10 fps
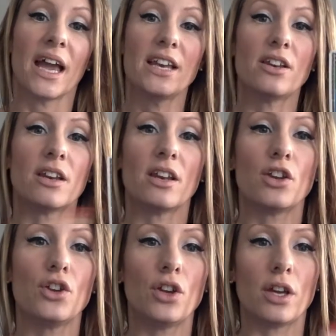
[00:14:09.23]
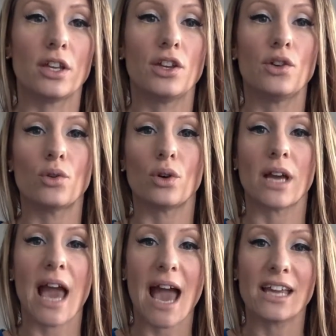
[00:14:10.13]
And, you know,
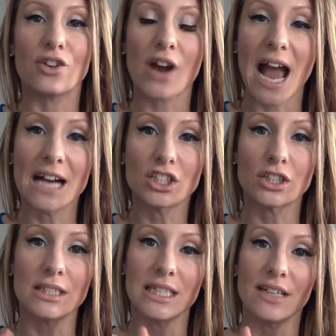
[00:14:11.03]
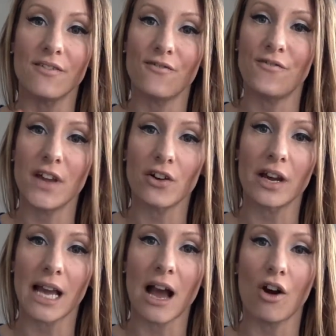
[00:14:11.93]
you're actually
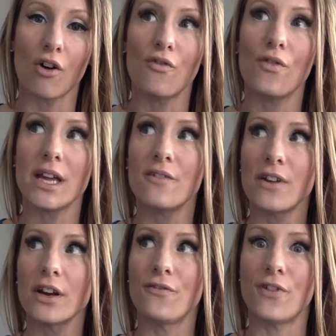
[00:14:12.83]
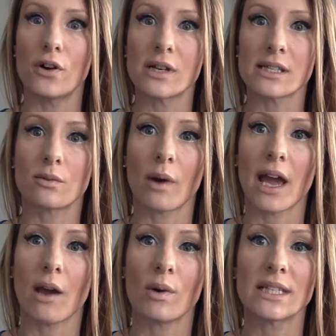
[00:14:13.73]
figuring out in a very focused
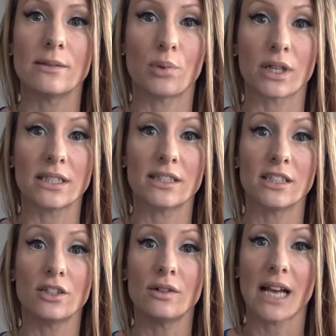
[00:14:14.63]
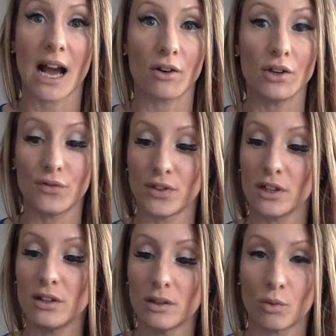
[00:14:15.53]
way what's important to you and how you
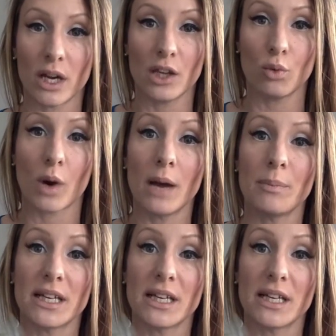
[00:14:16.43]
feel and what you want,